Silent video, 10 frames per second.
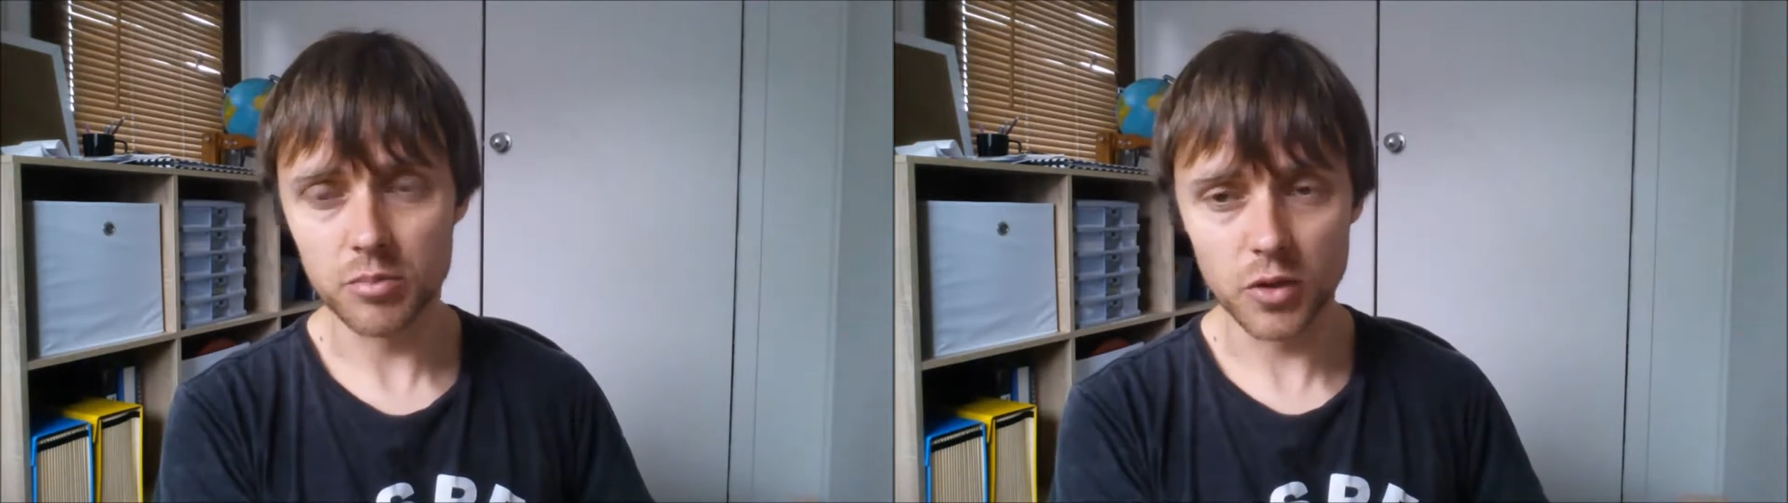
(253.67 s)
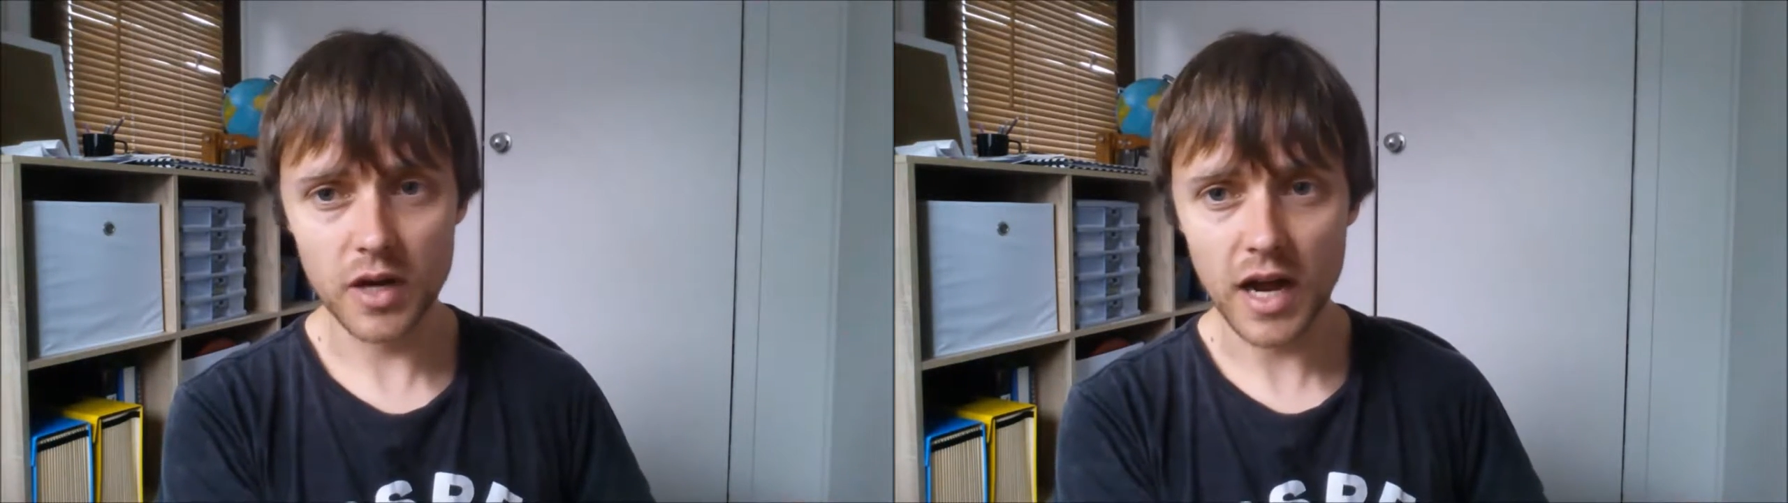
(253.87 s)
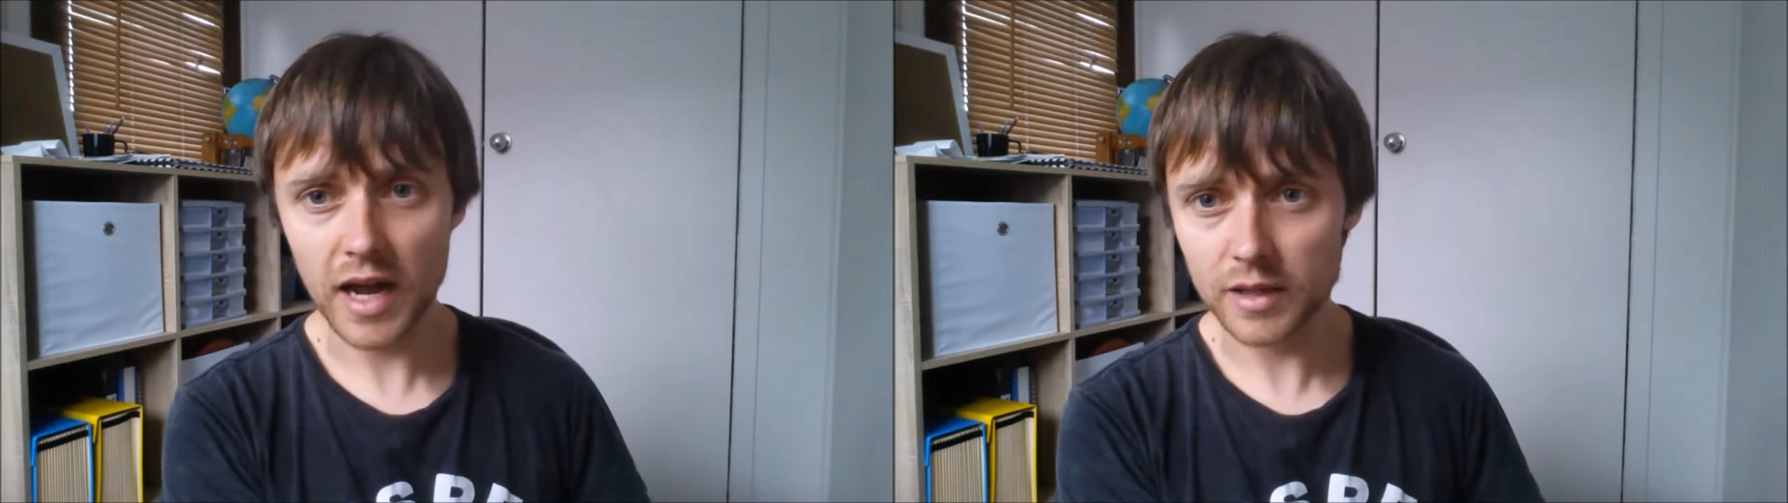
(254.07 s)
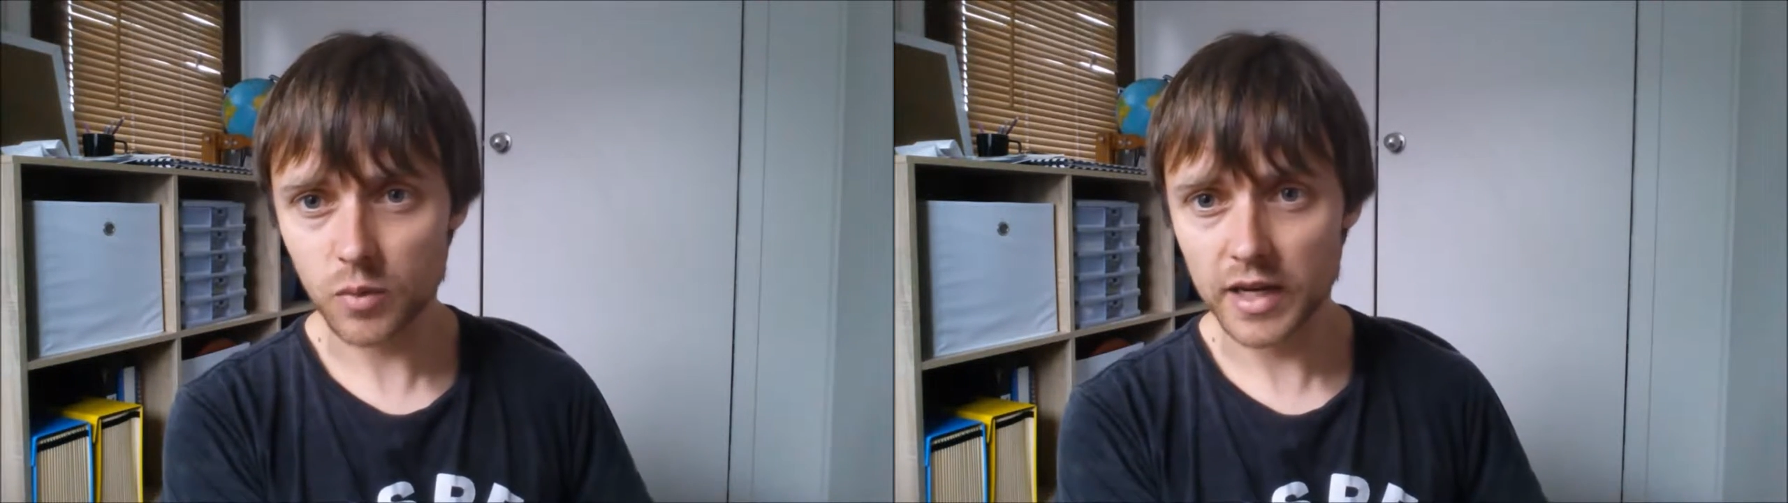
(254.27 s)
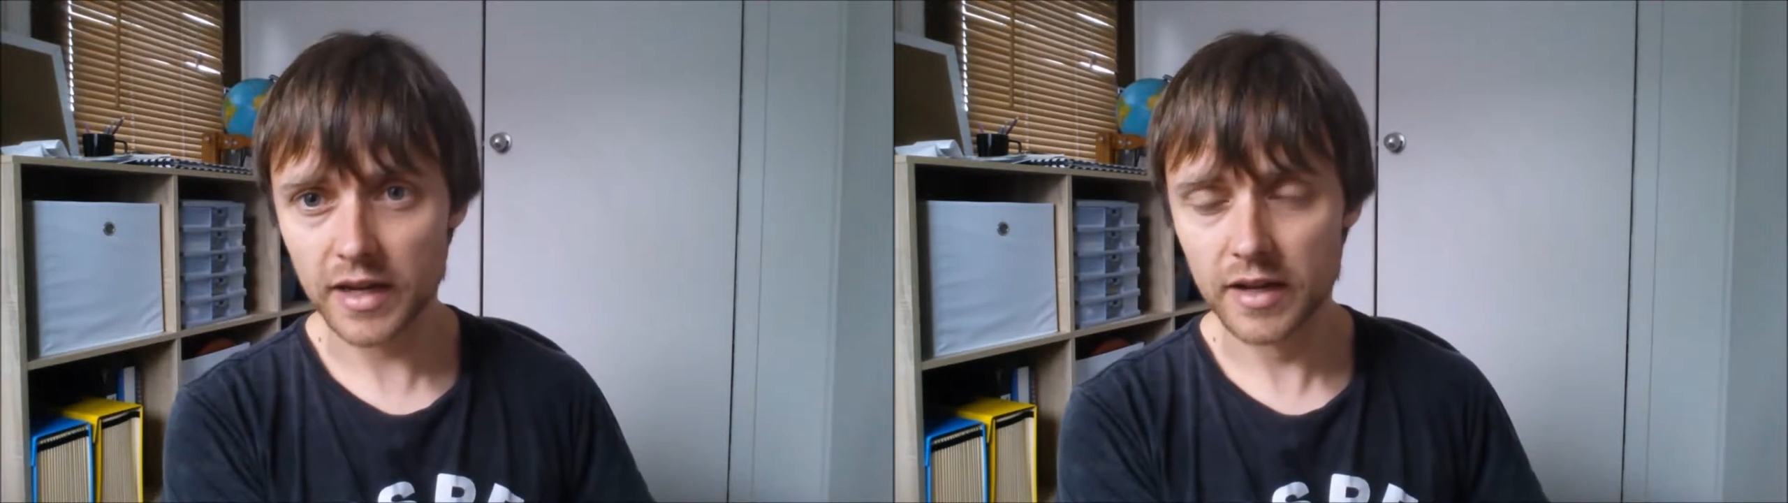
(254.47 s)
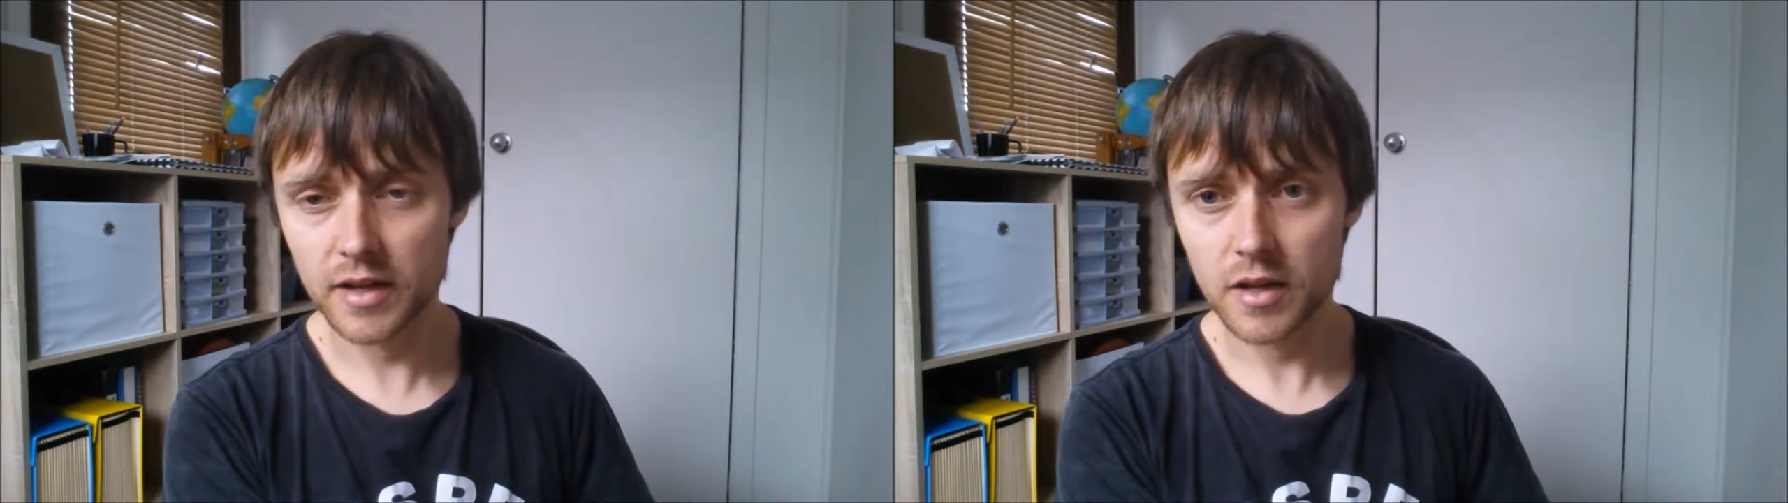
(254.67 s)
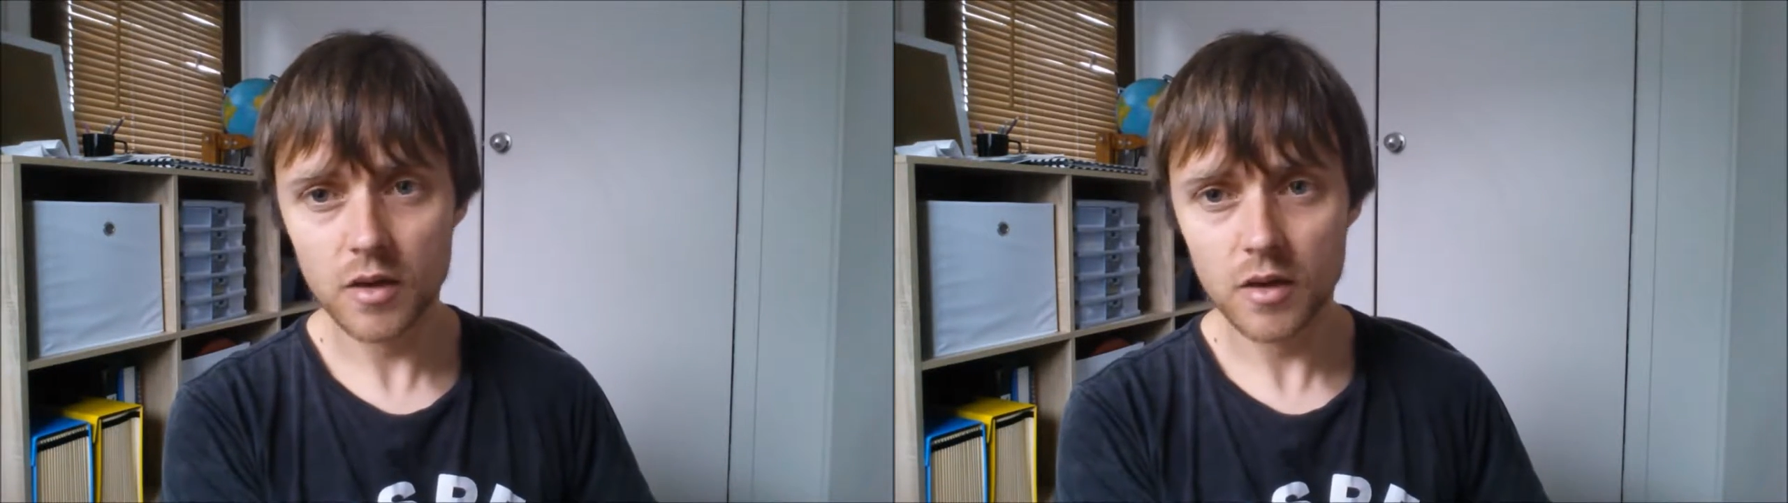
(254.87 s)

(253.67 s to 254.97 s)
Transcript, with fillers: computer hardware,